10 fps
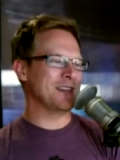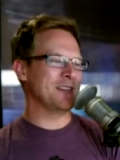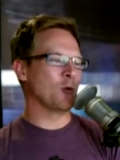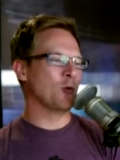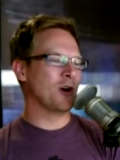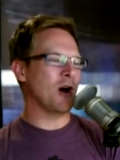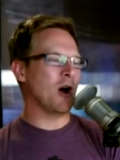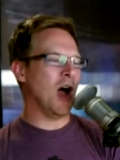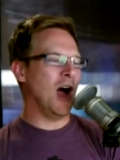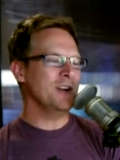uh, there were
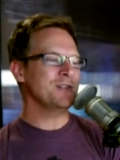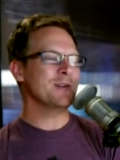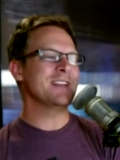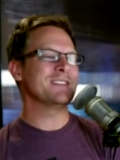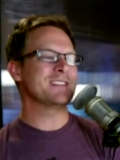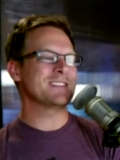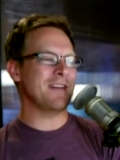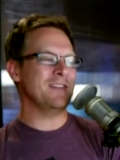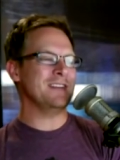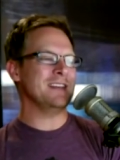
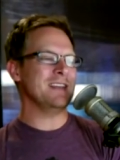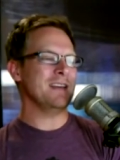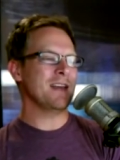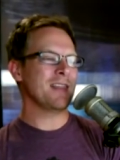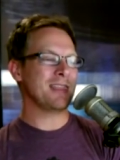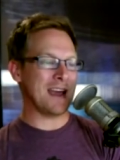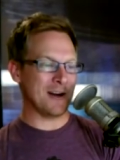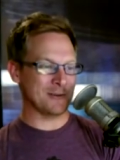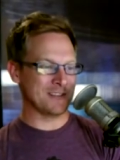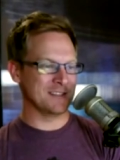170
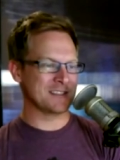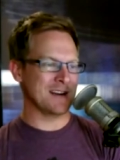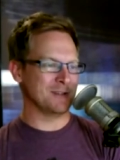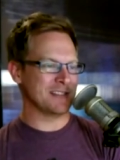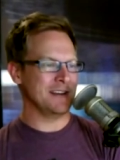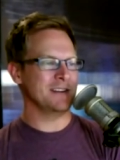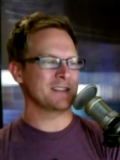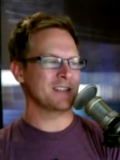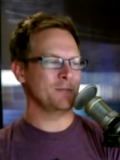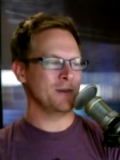thousand
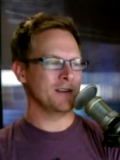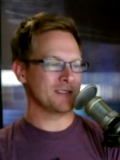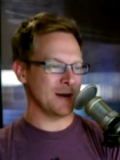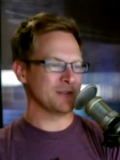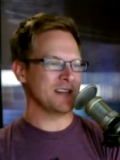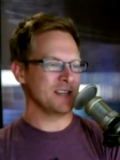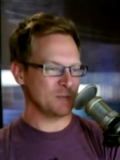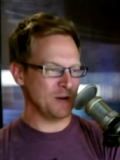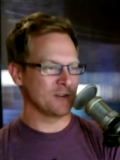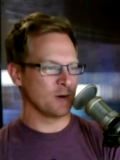simultaneously uh, simultaneous
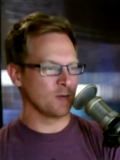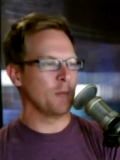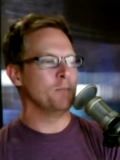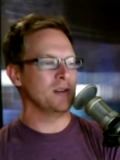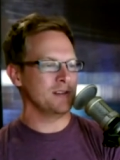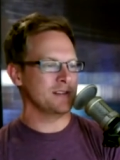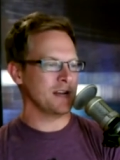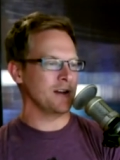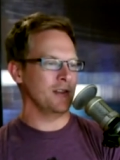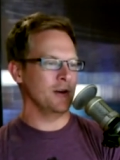peers over a million
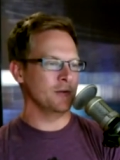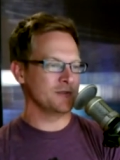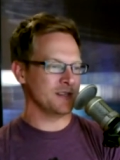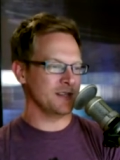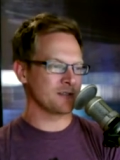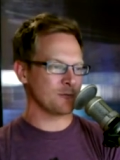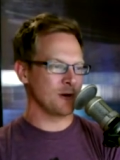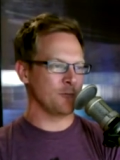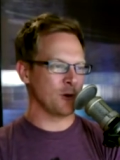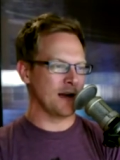downloads in
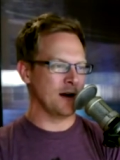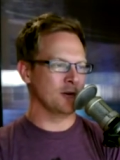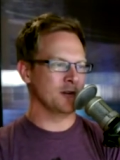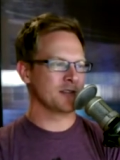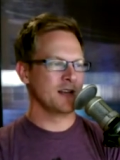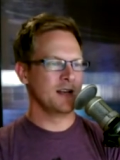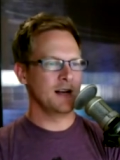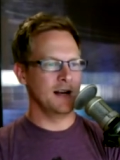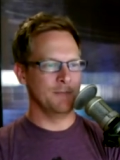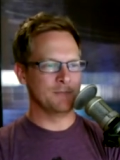24 hours.
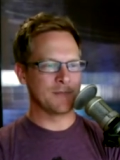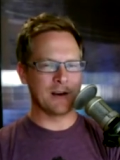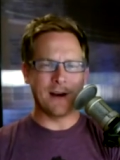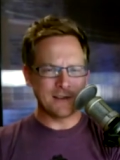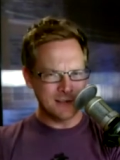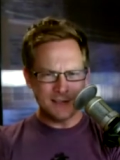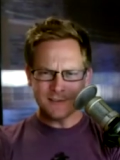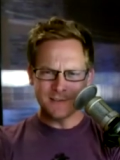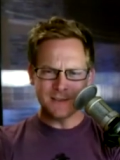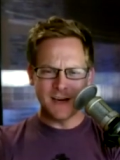Um,
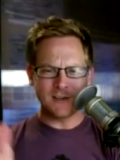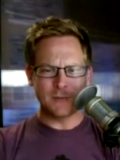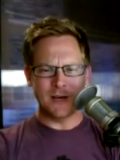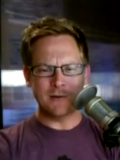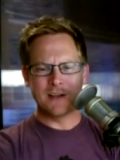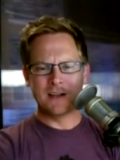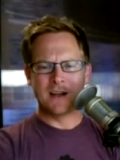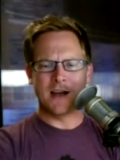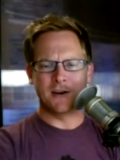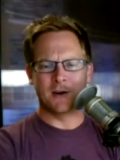congratulations, HBO.
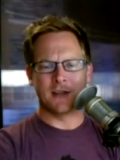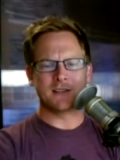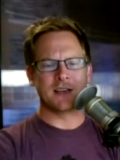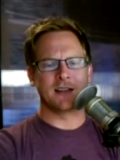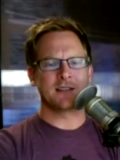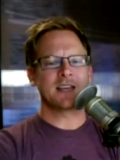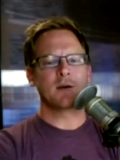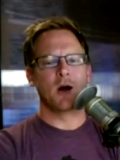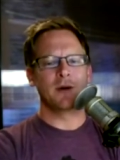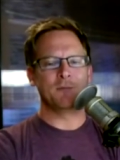I don't know. Let's uh, let's take a
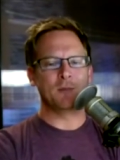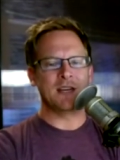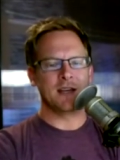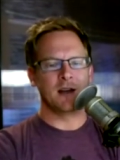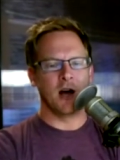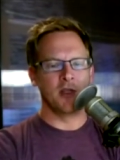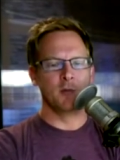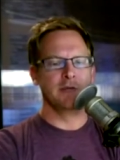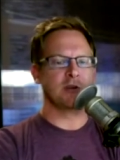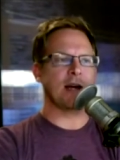moment and peek in on the
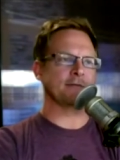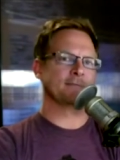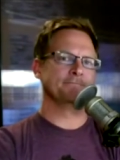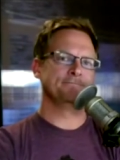movie draft.